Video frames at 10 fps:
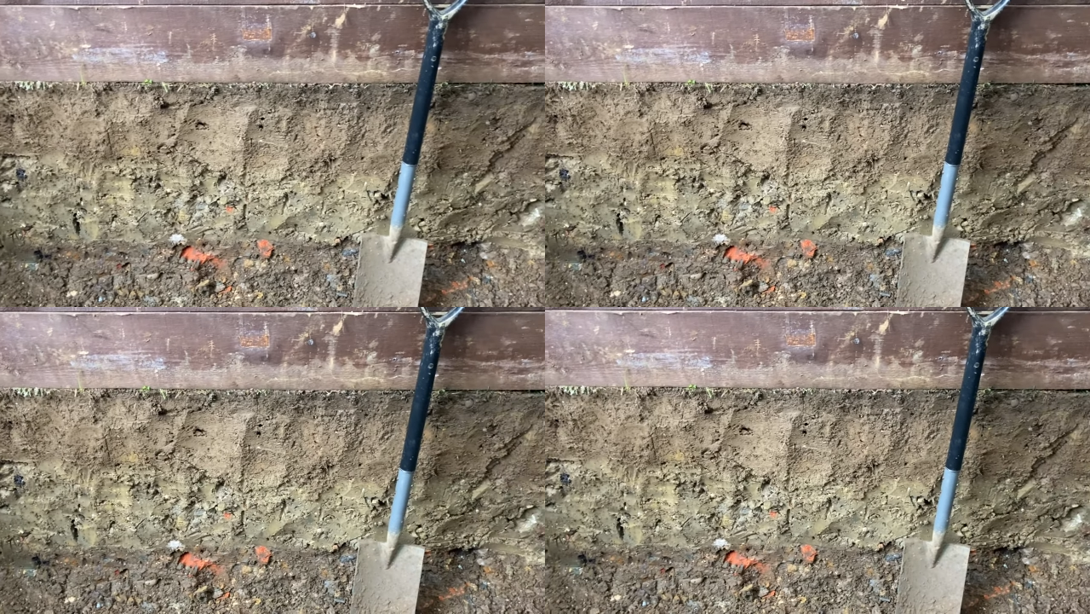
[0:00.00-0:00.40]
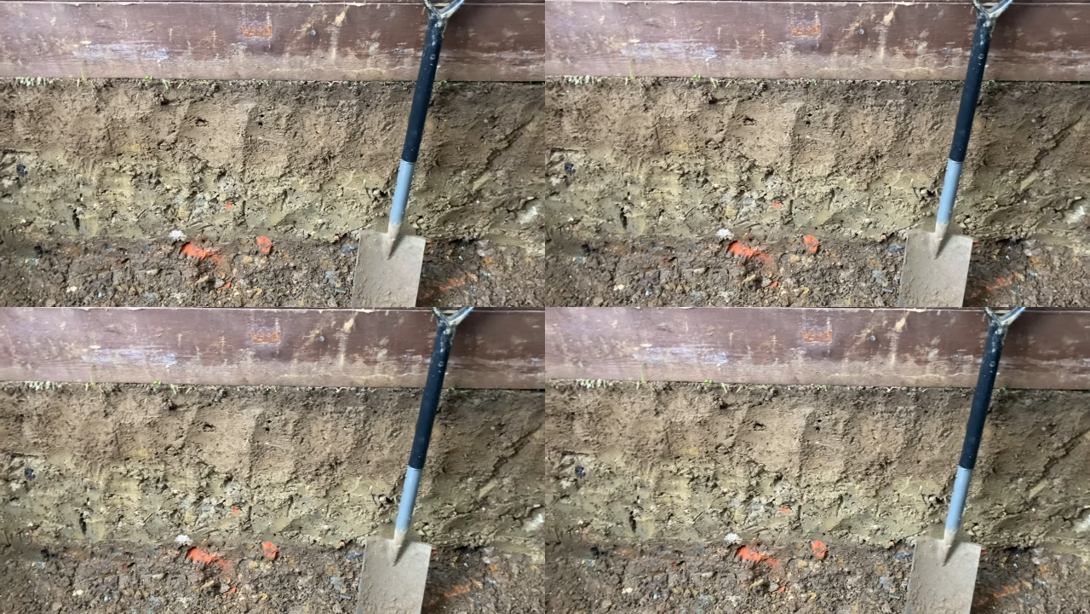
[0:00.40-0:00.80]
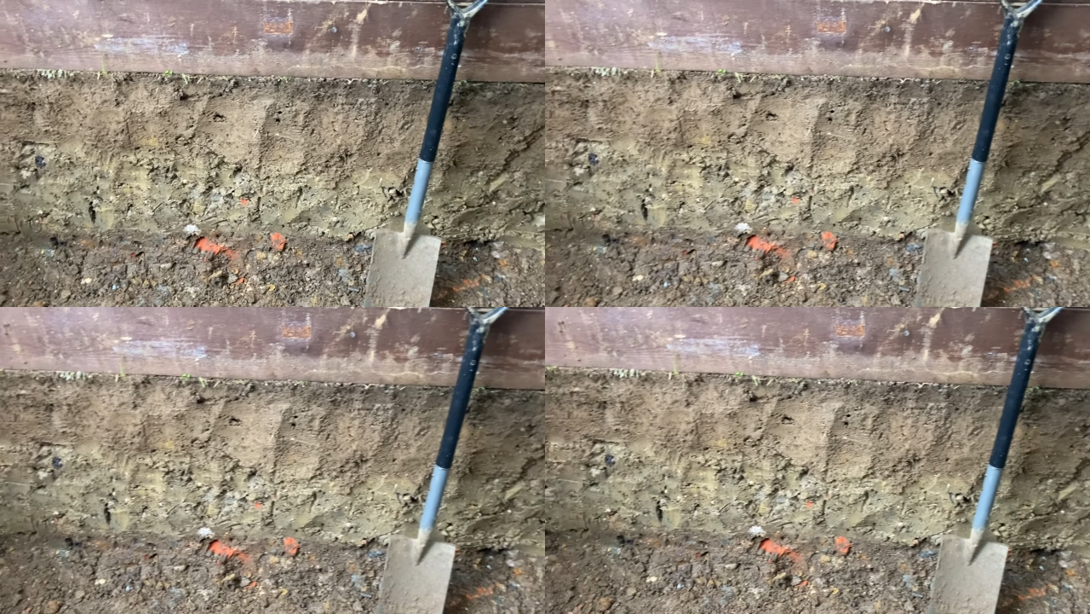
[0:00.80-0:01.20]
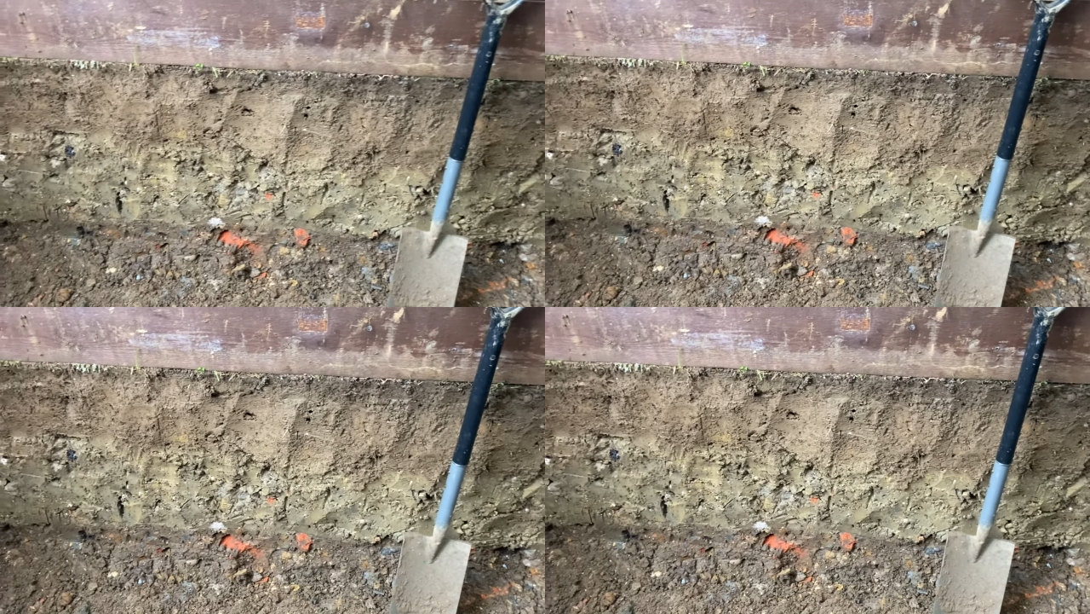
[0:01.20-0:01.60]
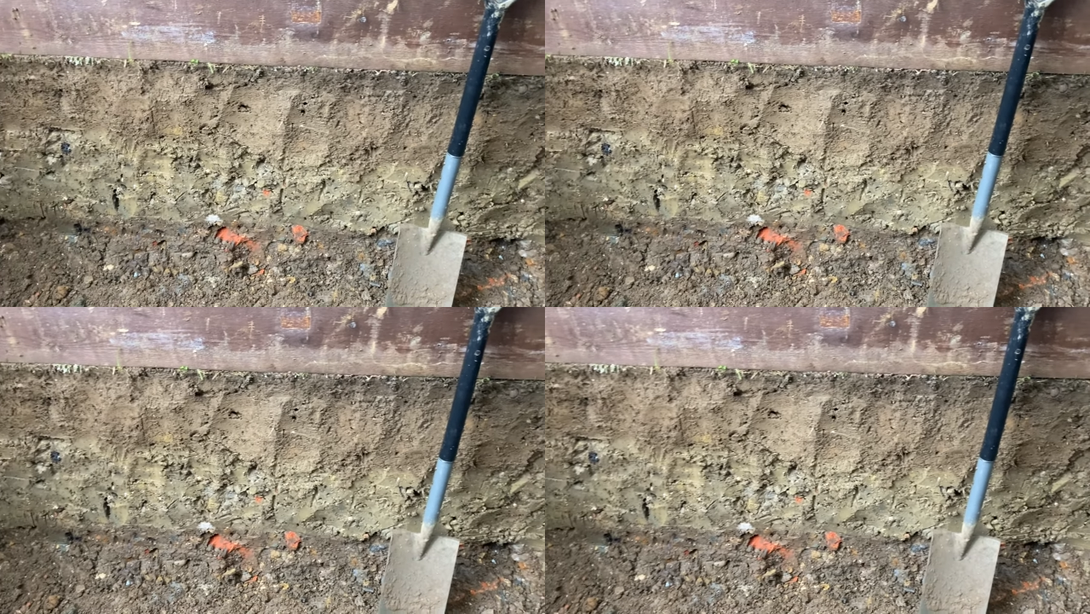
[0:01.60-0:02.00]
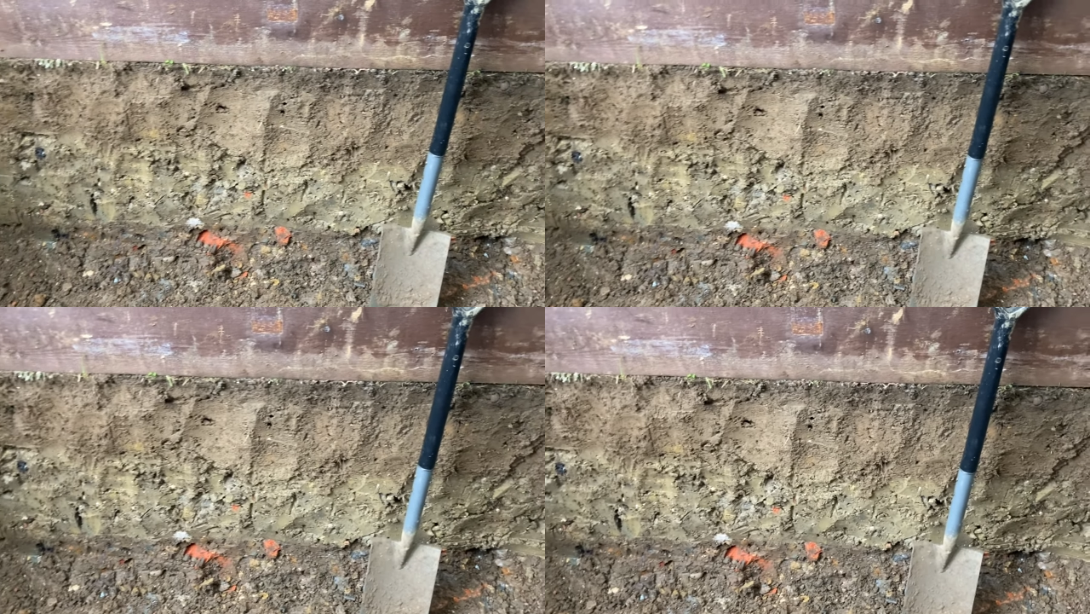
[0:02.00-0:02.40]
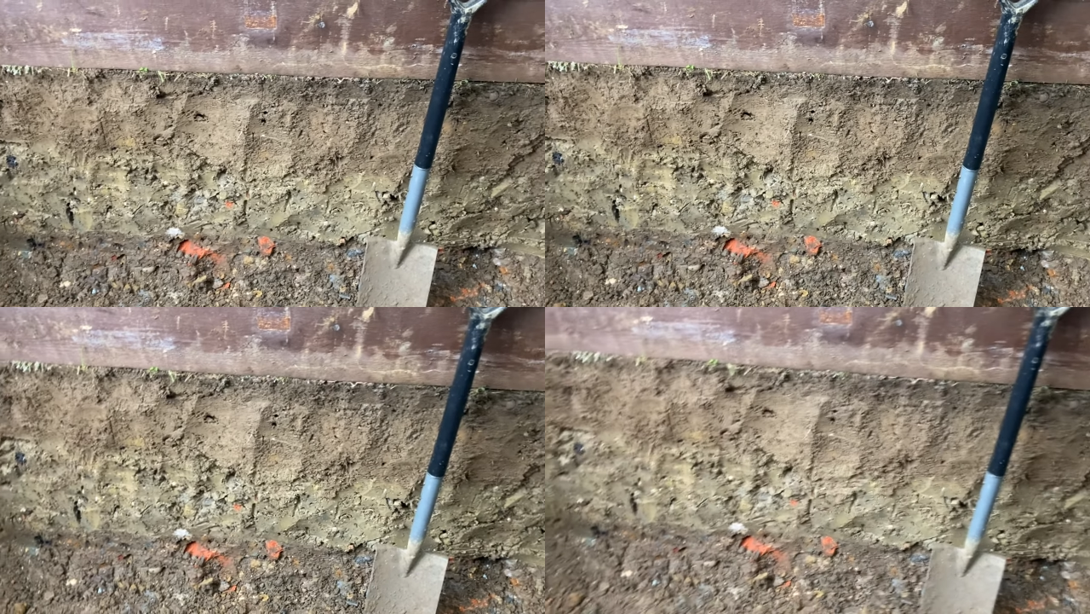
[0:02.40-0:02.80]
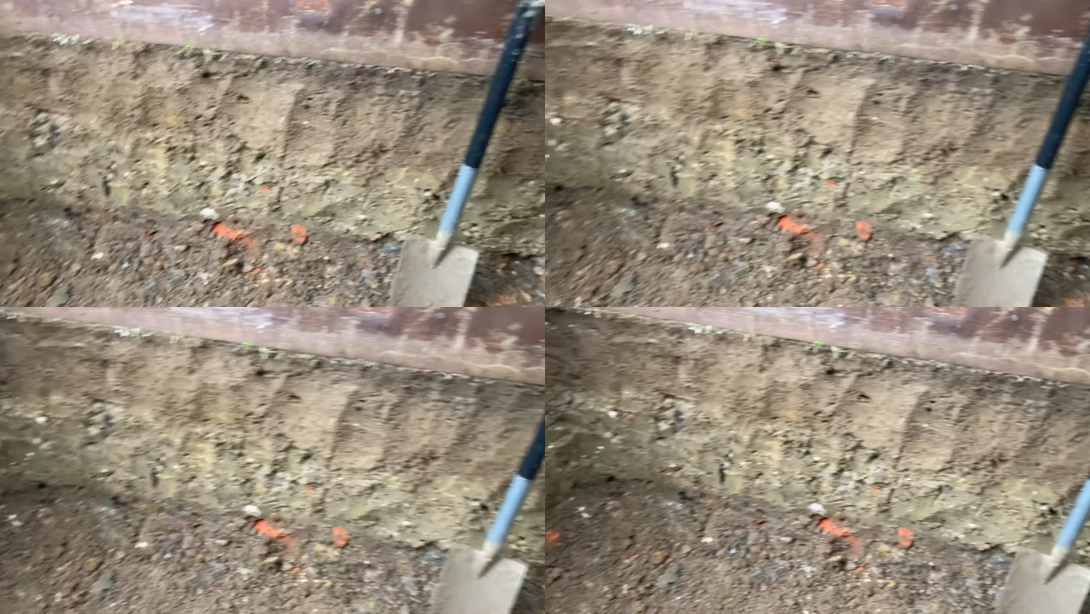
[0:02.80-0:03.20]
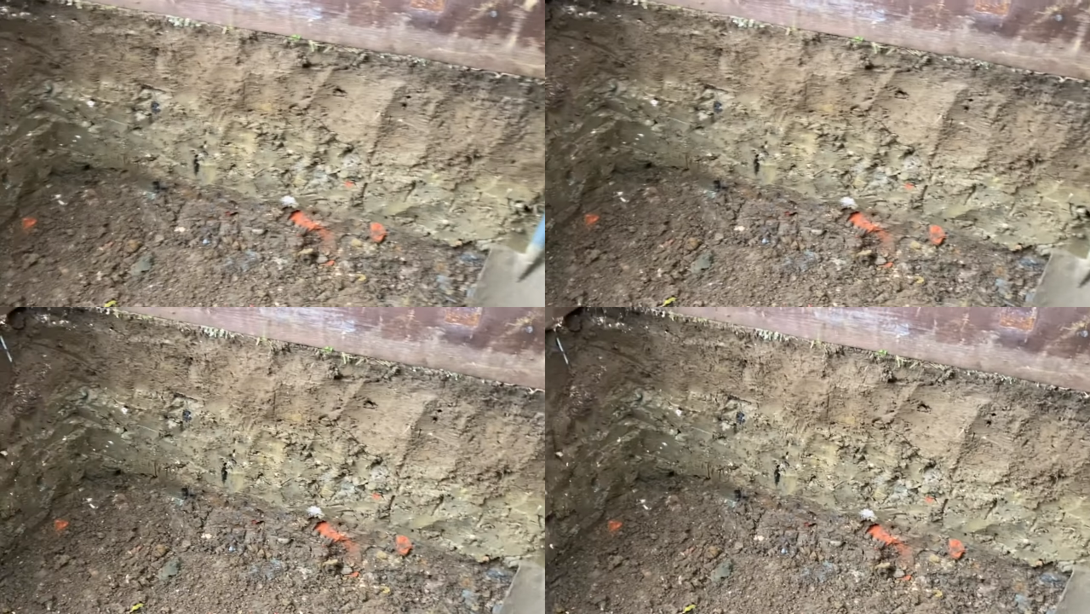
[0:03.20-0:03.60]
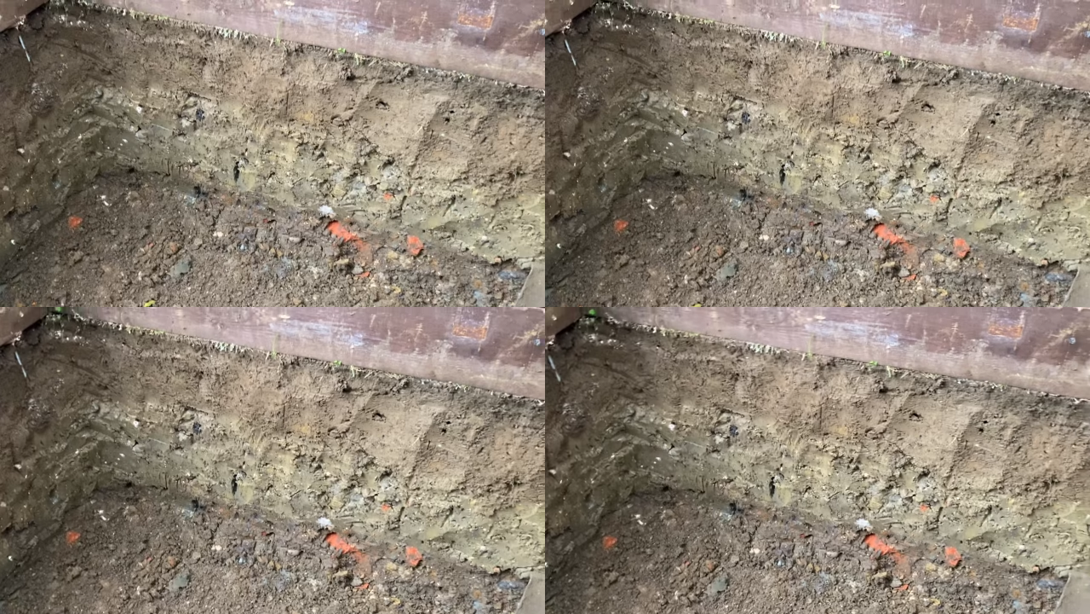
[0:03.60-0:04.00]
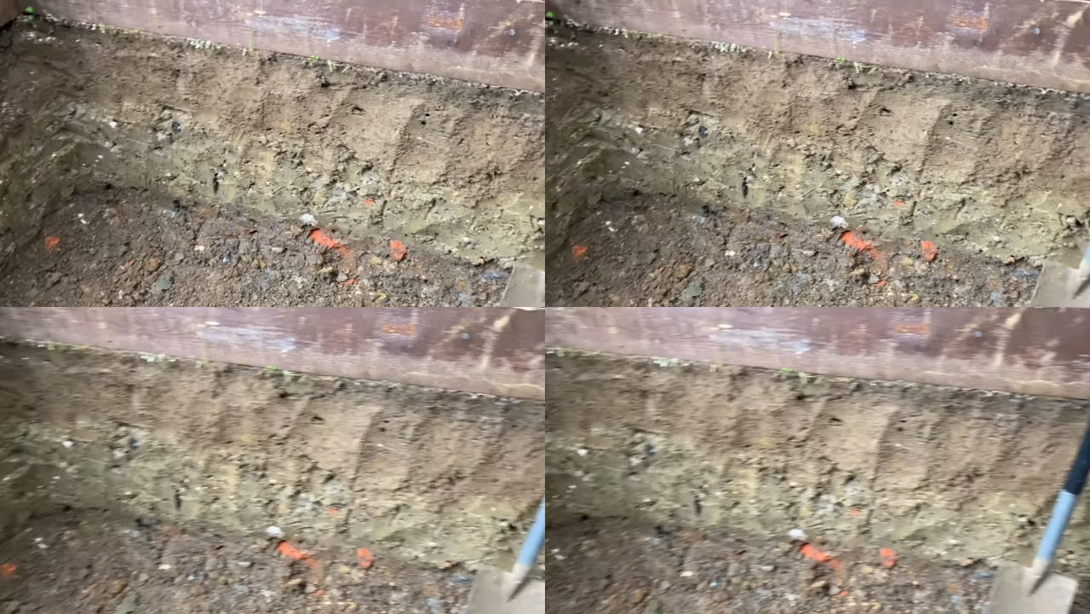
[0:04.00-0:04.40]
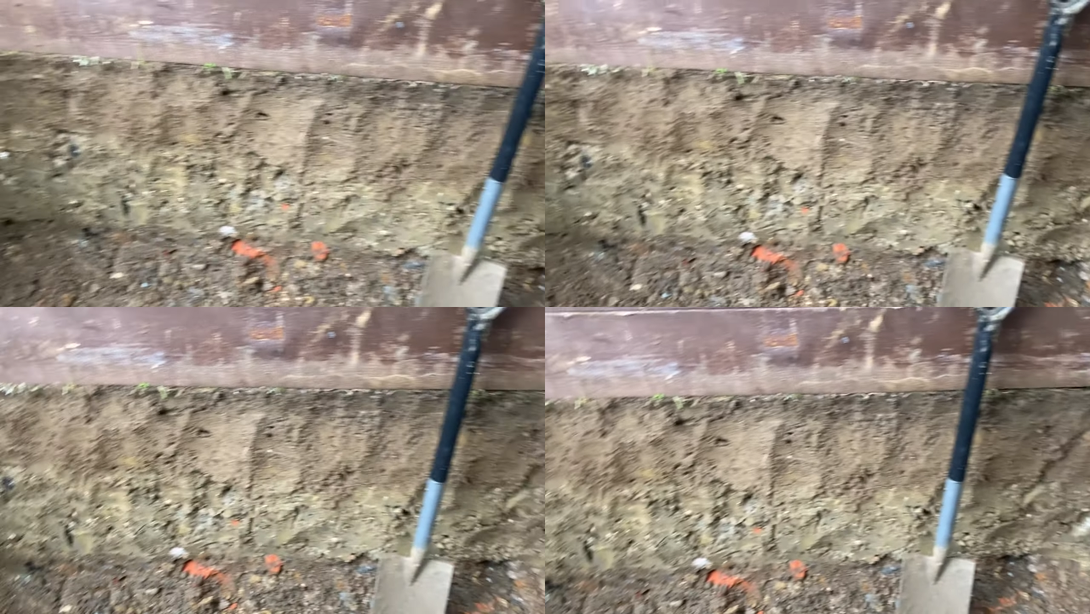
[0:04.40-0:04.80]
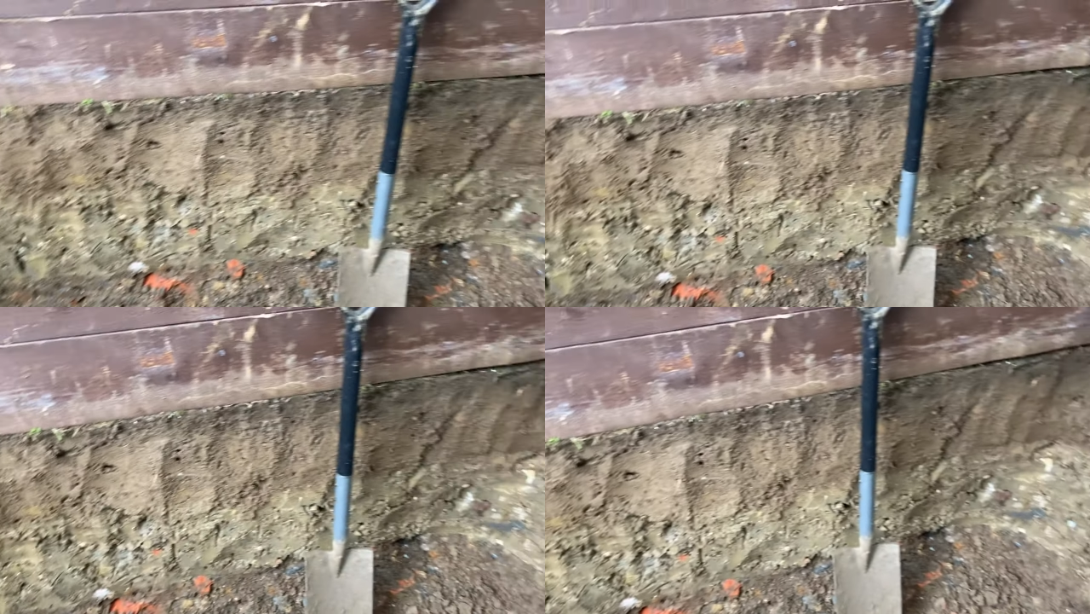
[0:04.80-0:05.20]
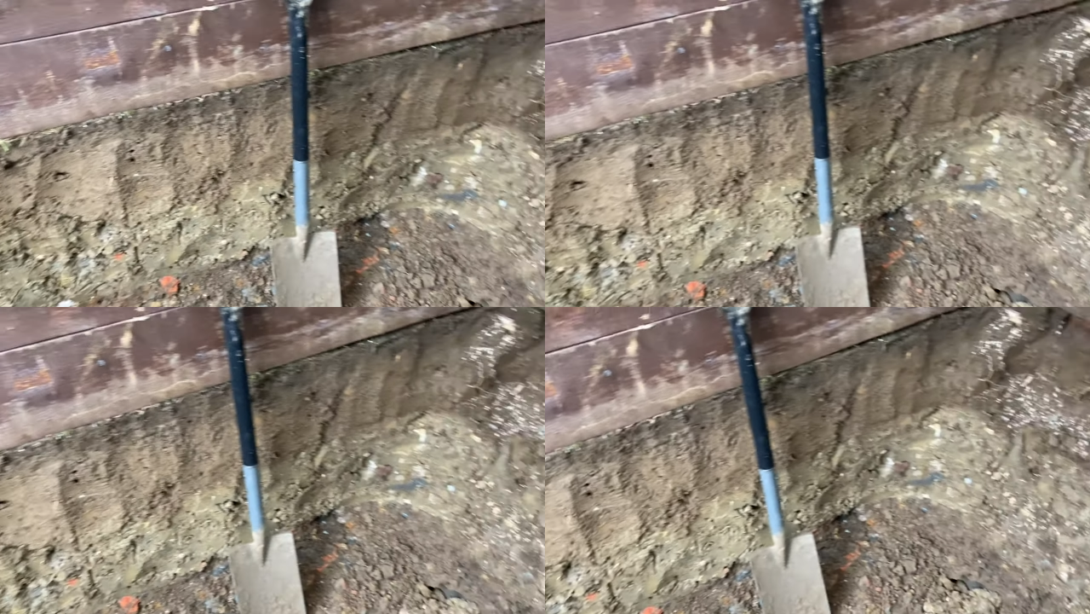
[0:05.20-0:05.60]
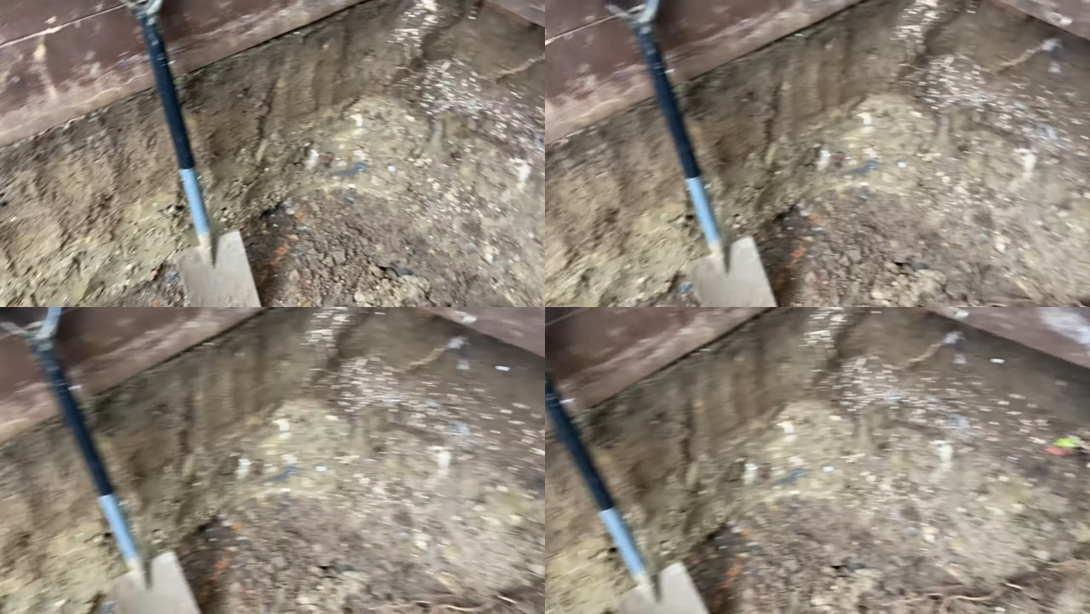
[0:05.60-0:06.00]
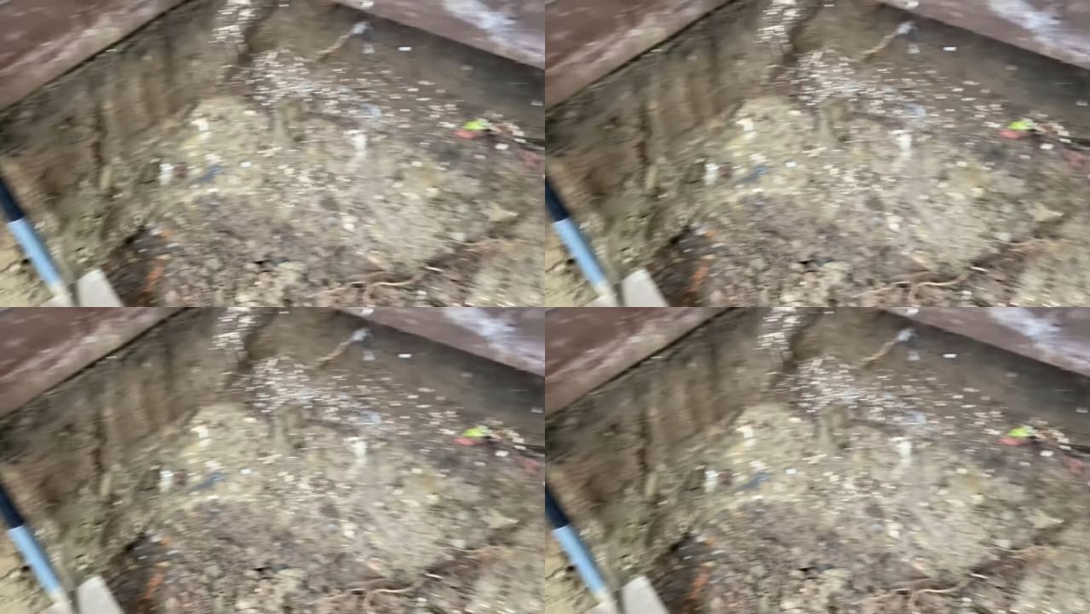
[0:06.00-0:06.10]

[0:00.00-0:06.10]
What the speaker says: No face is visible, so there are no lips to read.